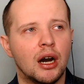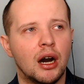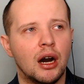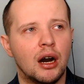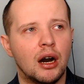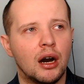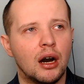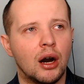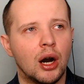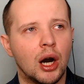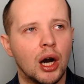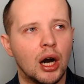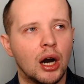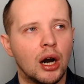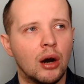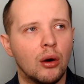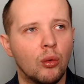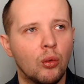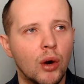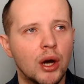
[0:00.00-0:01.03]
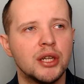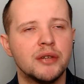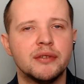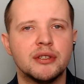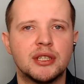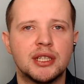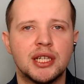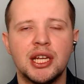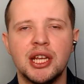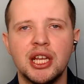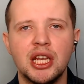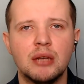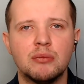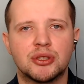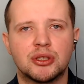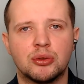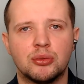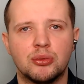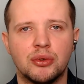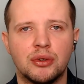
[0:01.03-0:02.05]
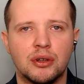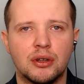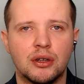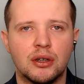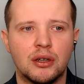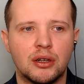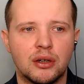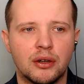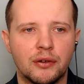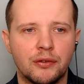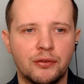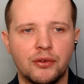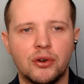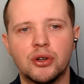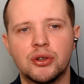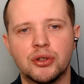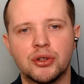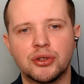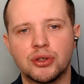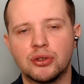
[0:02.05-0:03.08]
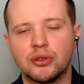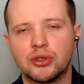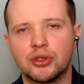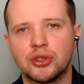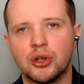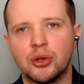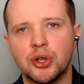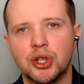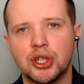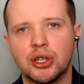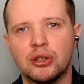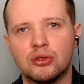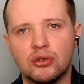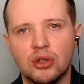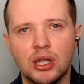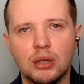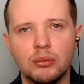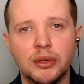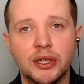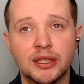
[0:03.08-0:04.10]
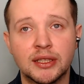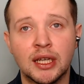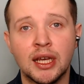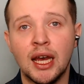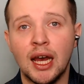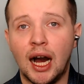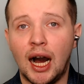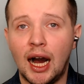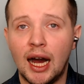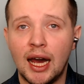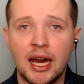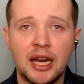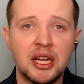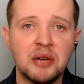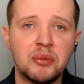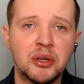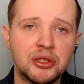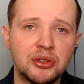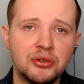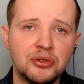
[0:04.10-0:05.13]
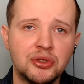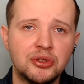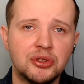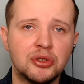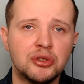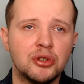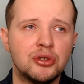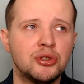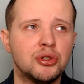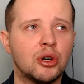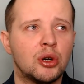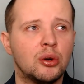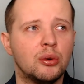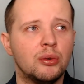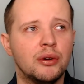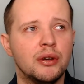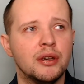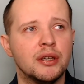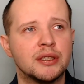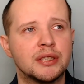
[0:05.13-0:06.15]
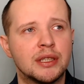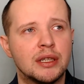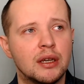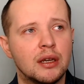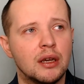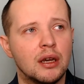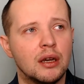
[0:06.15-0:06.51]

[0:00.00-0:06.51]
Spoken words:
One of the teams we focused on social robots I had opportunity to talk with.